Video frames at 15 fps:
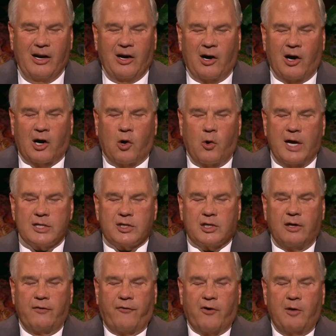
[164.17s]
Her
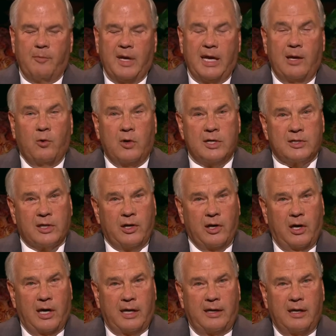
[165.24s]
question for me was
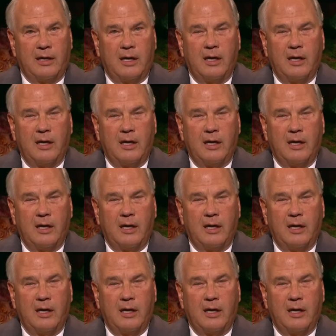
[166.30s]
good.